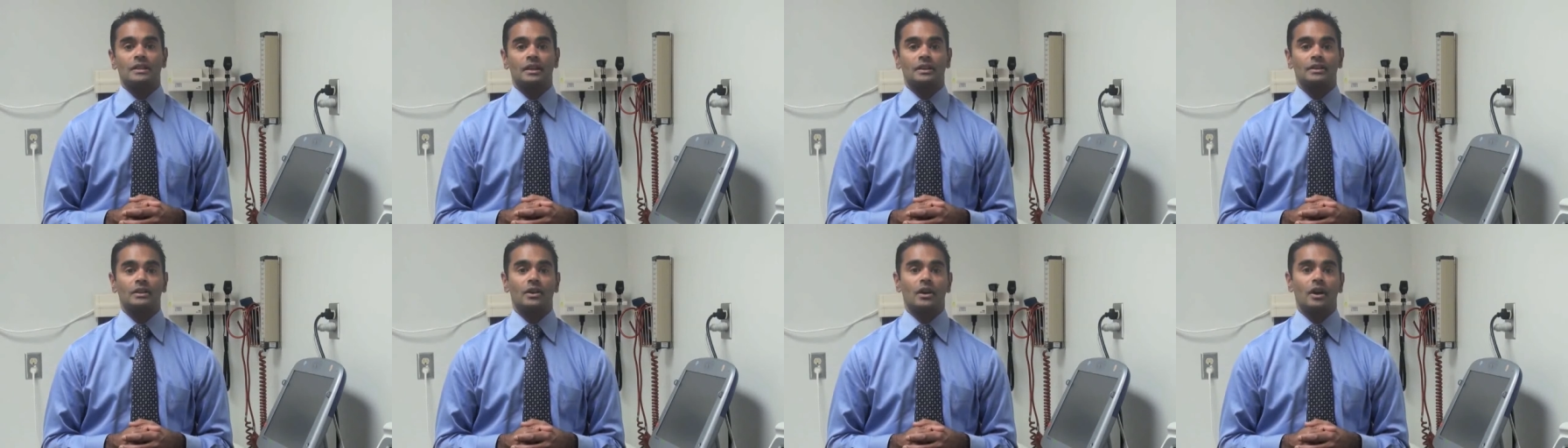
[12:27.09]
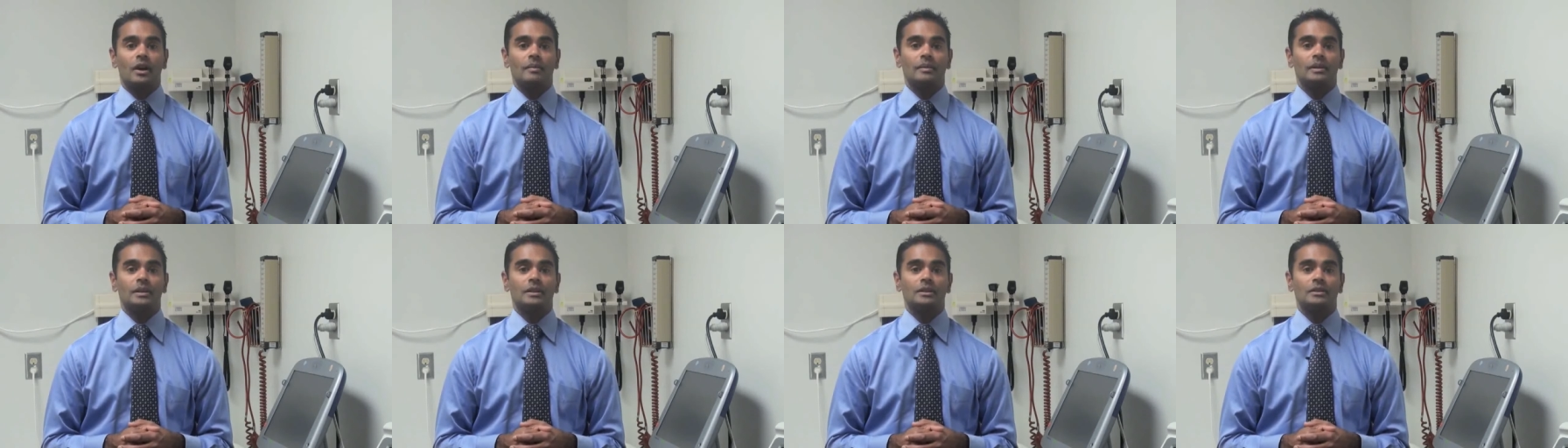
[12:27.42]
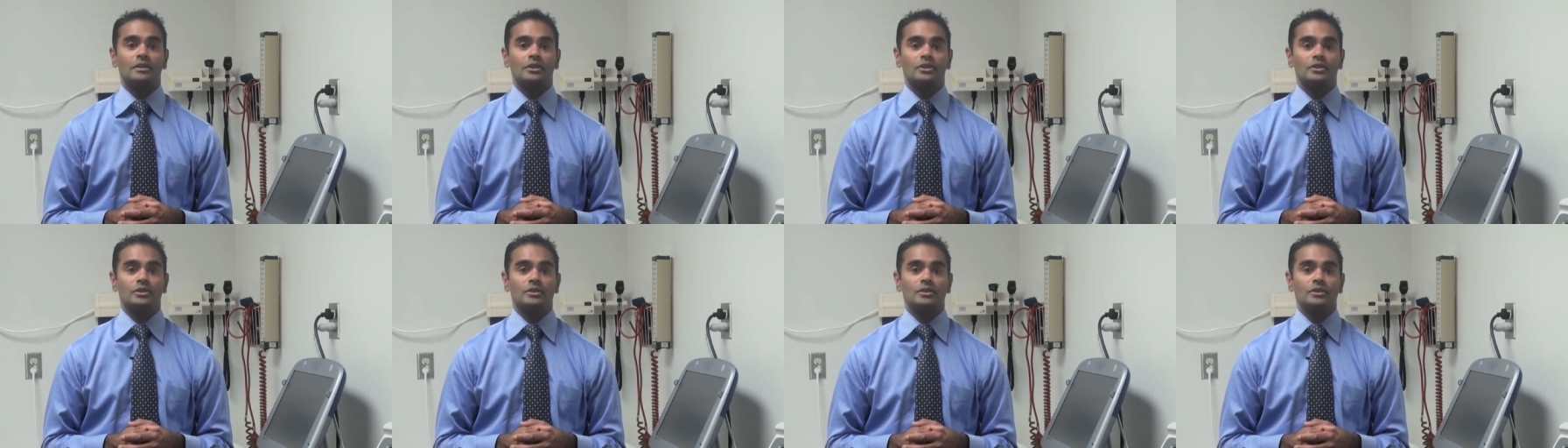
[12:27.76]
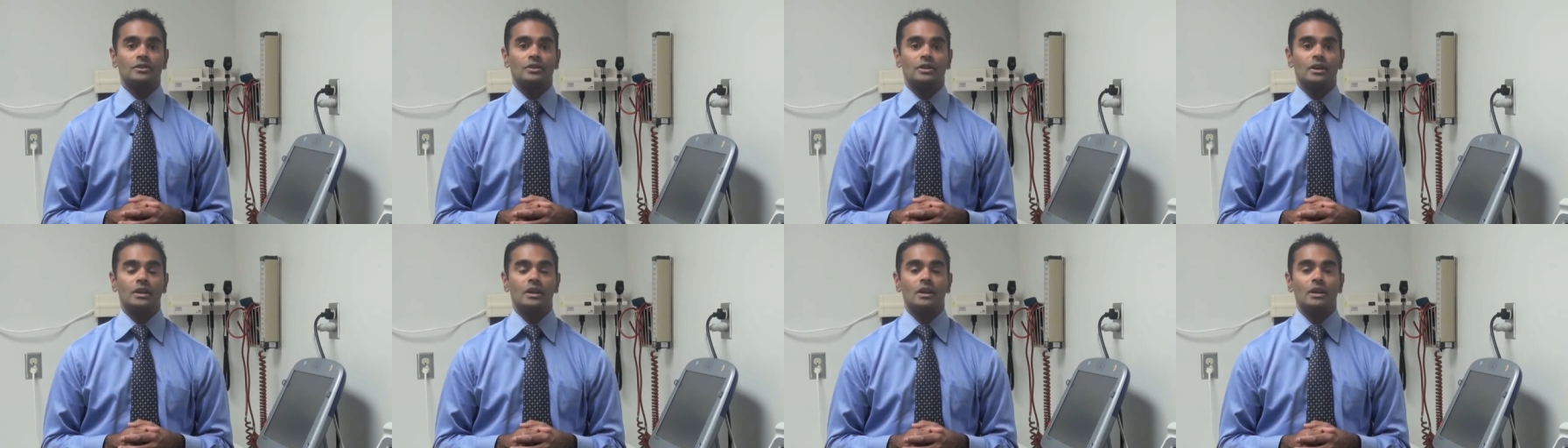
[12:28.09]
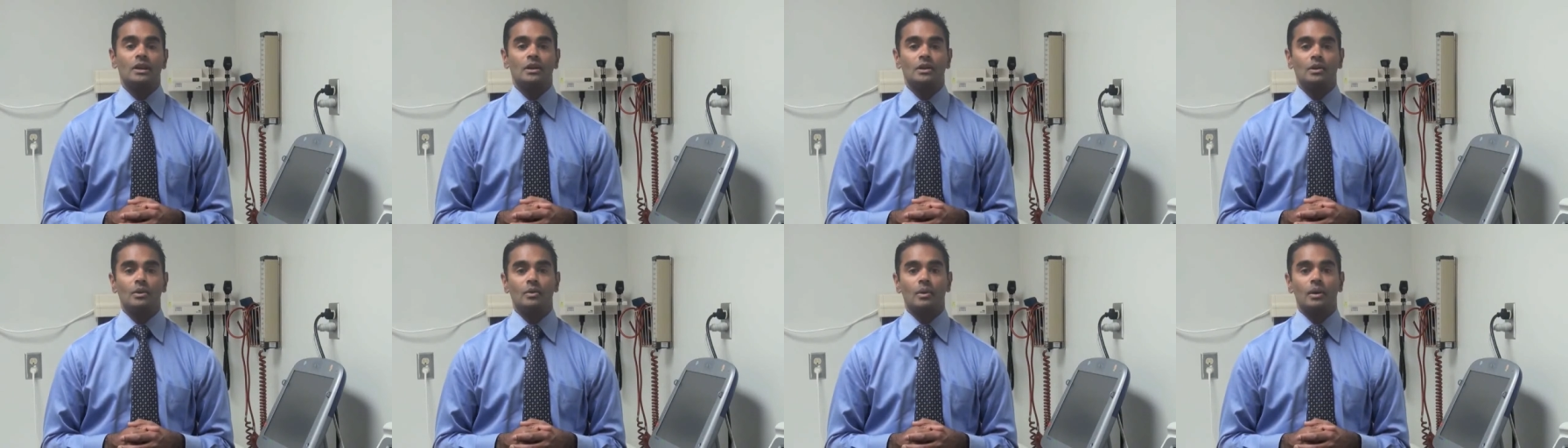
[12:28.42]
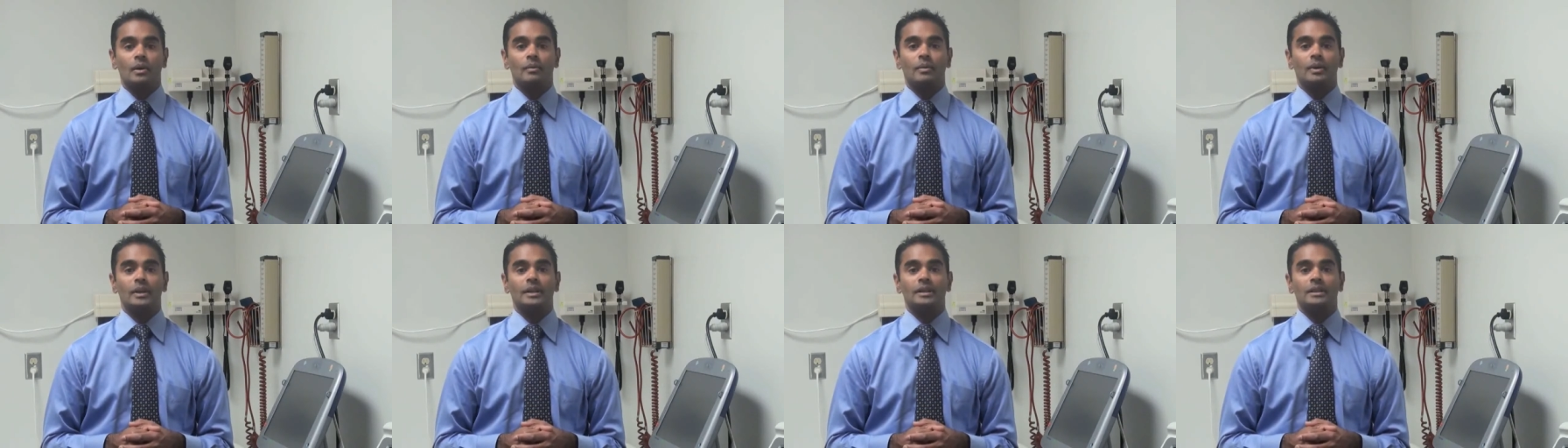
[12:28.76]
uncommon conditions who
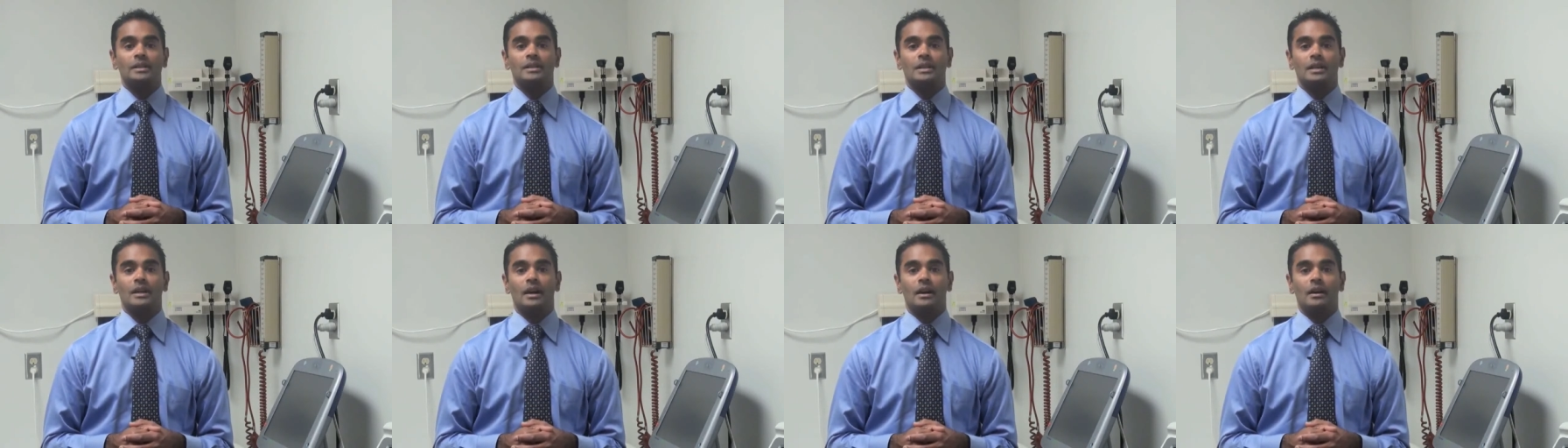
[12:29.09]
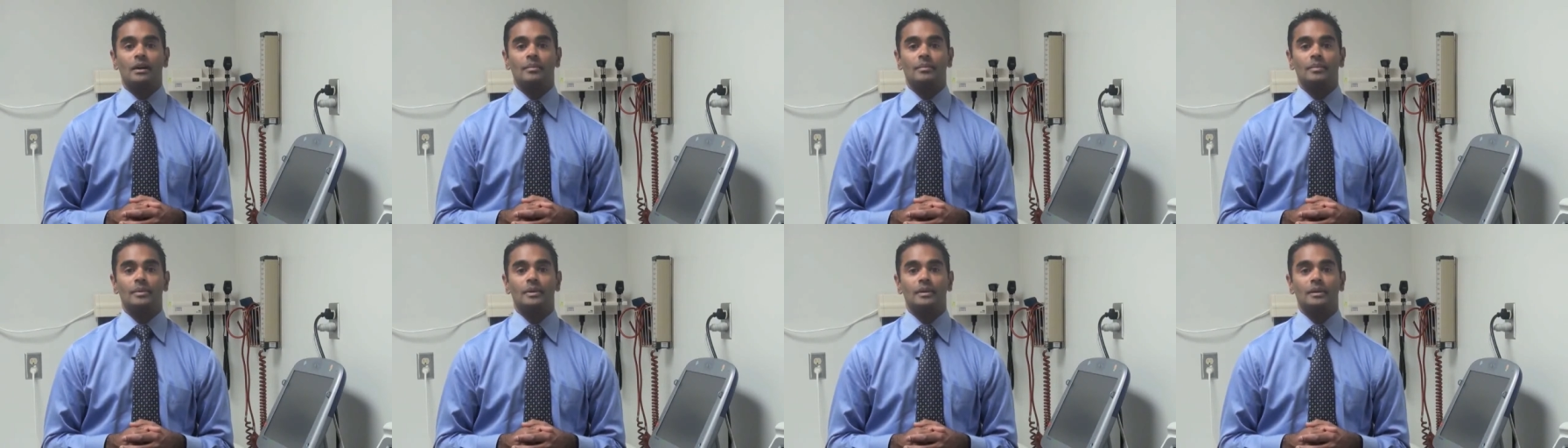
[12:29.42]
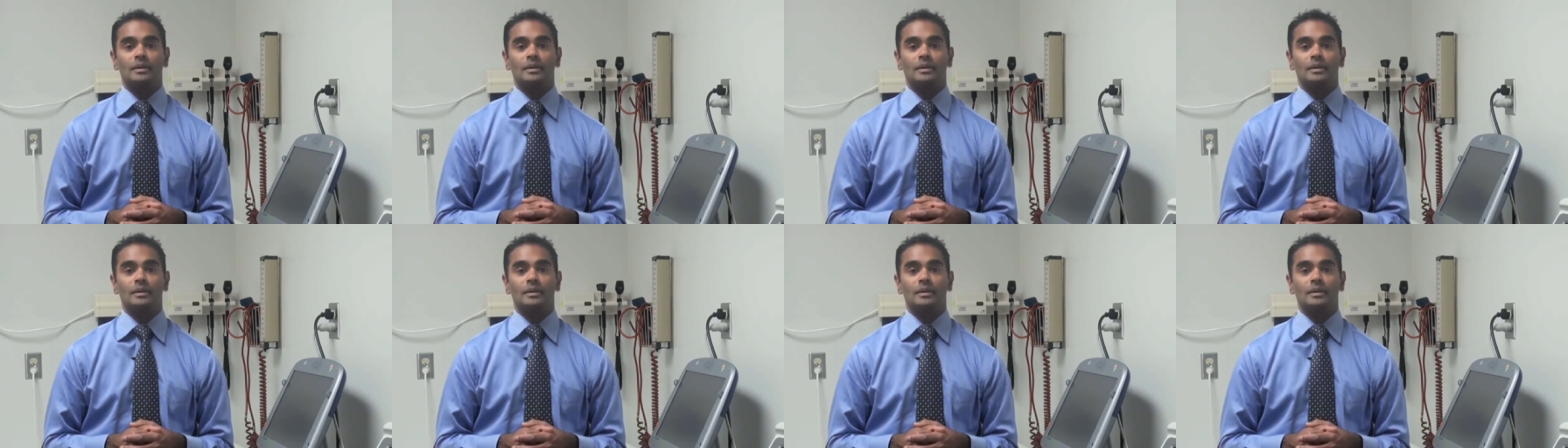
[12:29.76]
are willing to help.